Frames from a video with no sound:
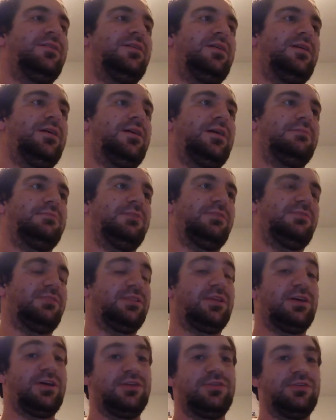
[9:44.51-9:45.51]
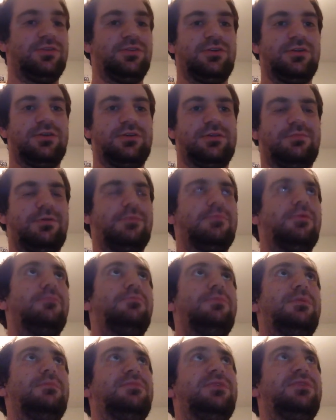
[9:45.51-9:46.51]
You can run the
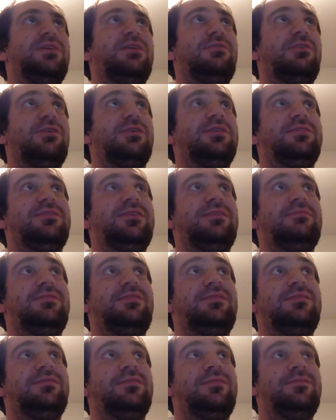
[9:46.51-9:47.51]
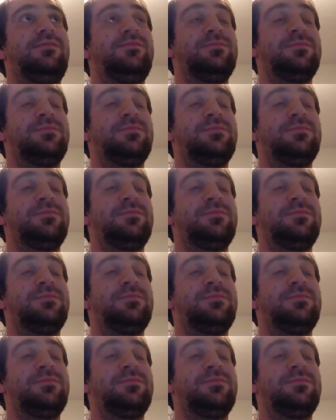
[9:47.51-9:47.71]
promo Beam Terror, I think the name is.